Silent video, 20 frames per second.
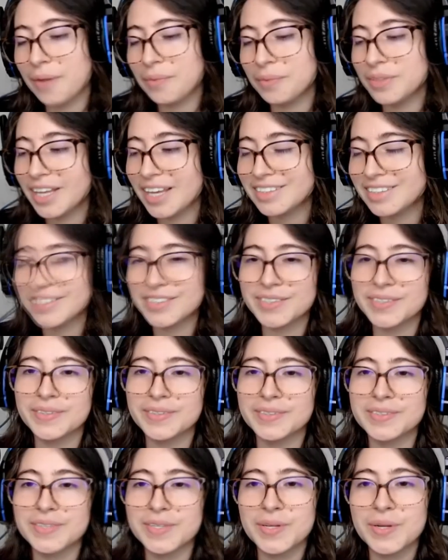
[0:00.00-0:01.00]
well, I would
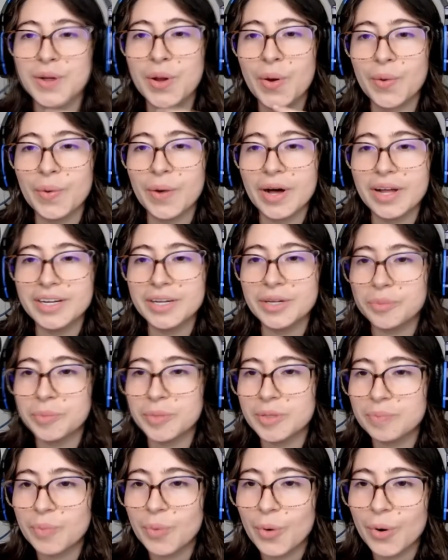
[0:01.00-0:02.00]
like to, to know
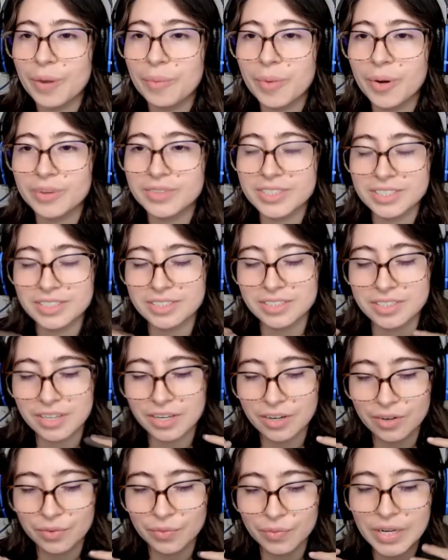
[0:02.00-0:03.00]
a little bit more about
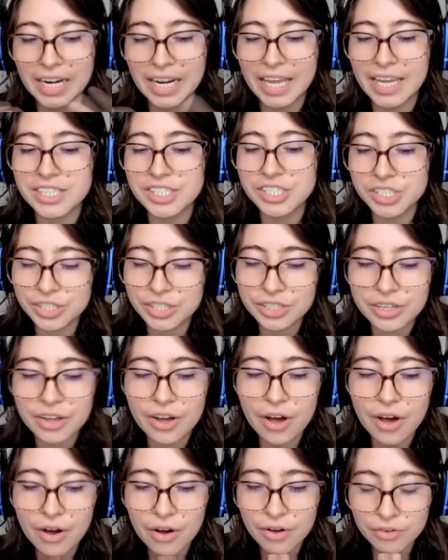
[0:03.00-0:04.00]
this uh,
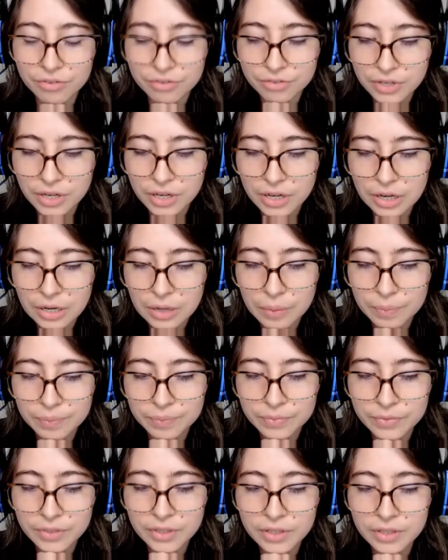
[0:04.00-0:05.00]
relation of
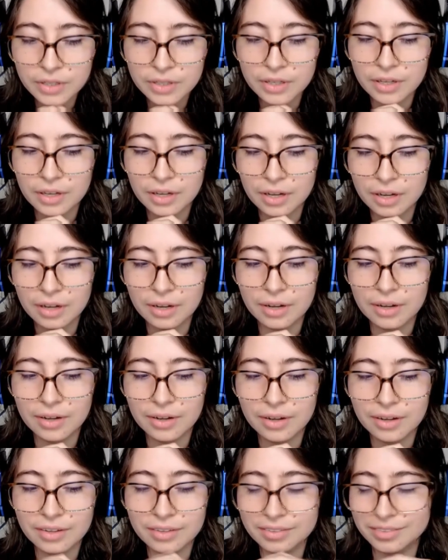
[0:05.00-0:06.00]
um,
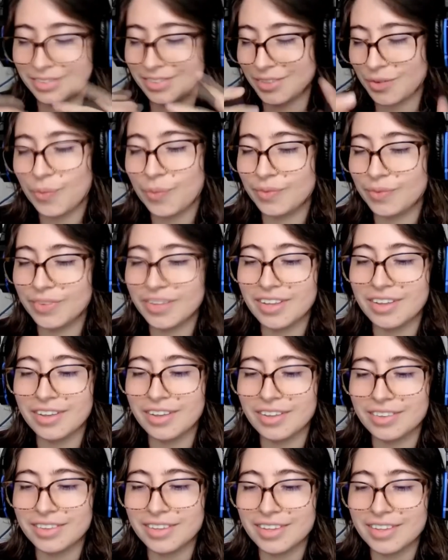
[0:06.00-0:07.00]
uh, the,
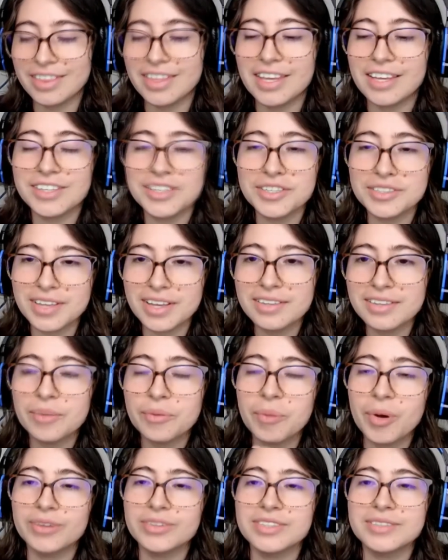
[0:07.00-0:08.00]
the, the thing
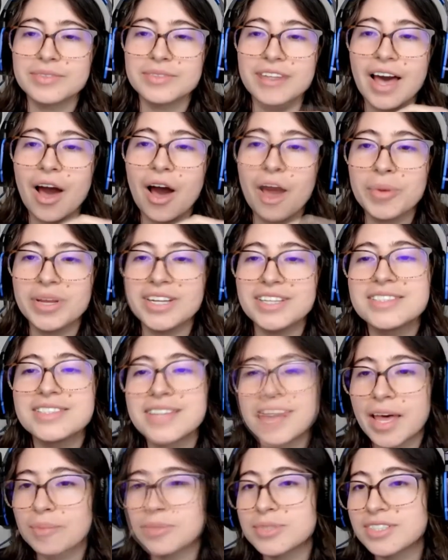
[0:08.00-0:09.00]
you said about how
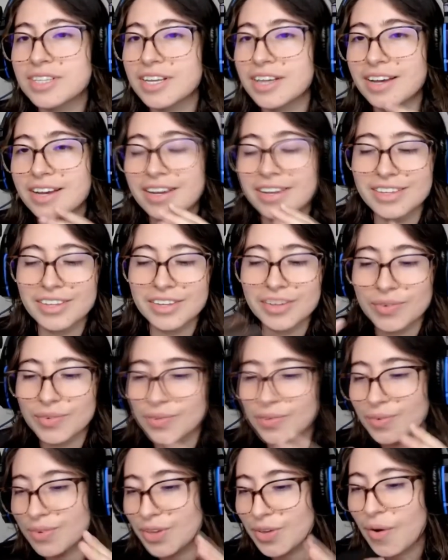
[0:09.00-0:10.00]
many steps uh,
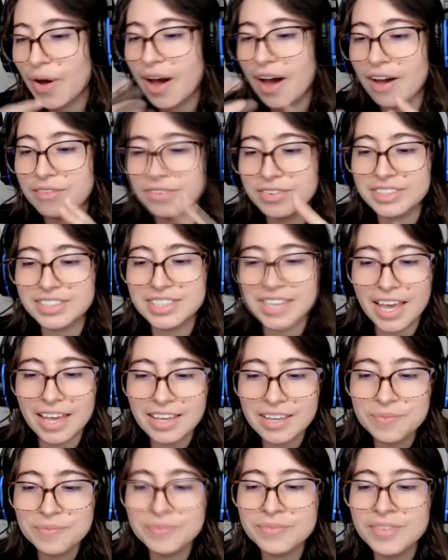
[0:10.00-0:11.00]
you, you have
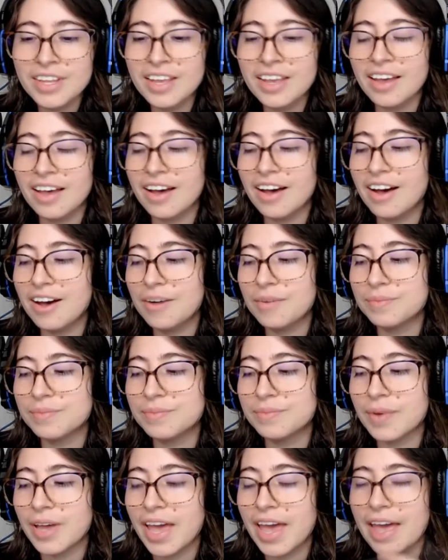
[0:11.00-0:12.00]
a day,
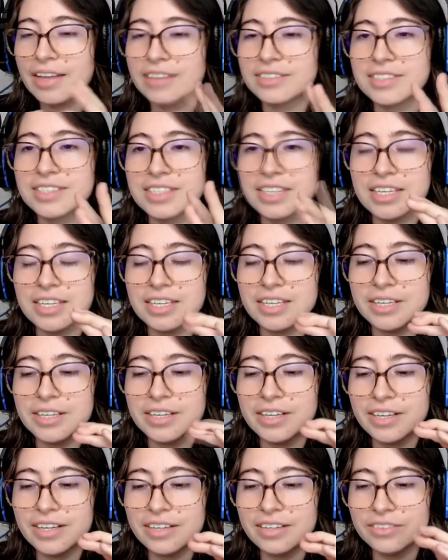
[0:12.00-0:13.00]
um, and
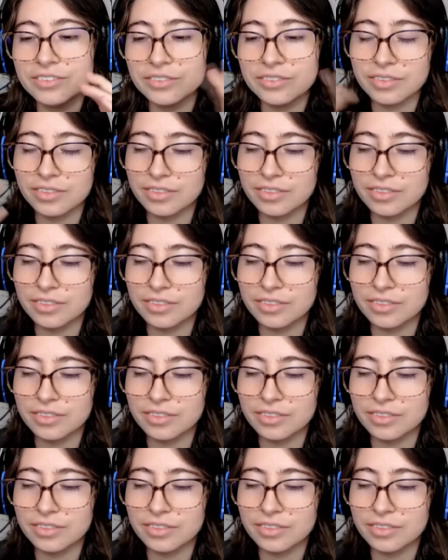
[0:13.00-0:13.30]
the,